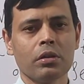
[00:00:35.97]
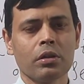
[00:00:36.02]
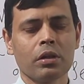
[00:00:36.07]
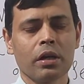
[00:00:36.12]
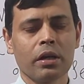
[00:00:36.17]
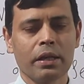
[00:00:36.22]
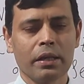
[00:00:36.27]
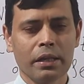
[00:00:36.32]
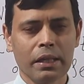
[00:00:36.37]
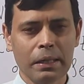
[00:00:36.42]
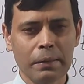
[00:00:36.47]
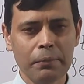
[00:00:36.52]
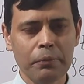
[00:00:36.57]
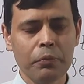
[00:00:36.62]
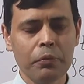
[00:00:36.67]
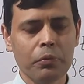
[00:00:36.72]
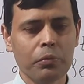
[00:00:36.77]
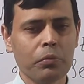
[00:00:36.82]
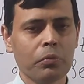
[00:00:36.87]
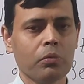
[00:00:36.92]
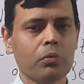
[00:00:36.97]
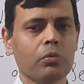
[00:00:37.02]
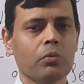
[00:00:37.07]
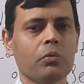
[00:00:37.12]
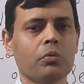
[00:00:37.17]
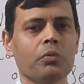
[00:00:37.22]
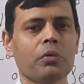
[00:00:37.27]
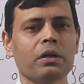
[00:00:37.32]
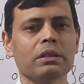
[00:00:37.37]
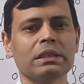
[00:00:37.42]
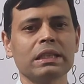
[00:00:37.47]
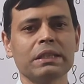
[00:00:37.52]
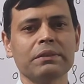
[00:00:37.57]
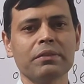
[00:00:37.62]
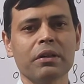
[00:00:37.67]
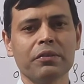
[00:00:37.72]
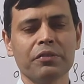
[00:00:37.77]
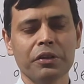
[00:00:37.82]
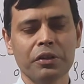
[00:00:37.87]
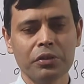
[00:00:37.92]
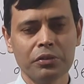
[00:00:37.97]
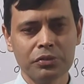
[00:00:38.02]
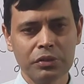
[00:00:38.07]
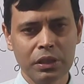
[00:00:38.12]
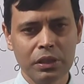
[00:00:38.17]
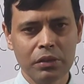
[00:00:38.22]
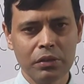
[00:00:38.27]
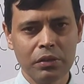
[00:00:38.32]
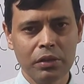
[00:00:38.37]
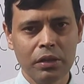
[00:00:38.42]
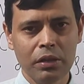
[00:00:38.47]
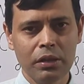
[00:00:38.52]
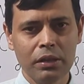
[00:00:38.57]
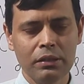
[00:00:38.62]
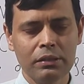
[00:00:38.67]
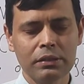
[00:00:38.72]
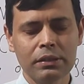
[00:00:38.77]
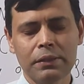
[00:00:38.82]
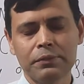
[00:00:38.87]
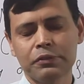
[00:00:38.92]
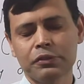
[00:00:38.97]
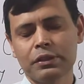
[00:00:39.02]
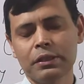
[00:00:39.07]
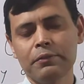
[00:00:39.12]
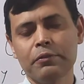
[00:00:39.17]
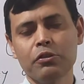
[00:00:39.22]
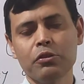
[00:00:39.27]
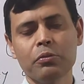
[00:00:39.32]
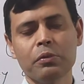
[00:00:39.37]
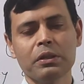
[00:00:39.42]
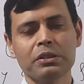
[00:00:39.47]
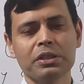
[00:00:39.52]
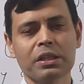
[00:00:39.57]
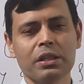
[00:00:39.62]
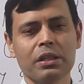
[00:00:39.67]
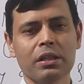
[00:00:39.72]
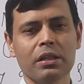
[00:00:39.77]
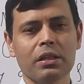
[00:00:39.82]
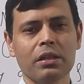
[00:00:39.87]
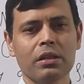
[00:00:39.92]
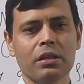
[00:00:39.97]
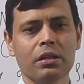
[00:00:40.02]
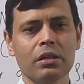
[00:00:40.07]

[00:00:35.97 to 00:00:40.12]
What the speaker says: Kindly keep watching my videos regularly, subscribe to my channel,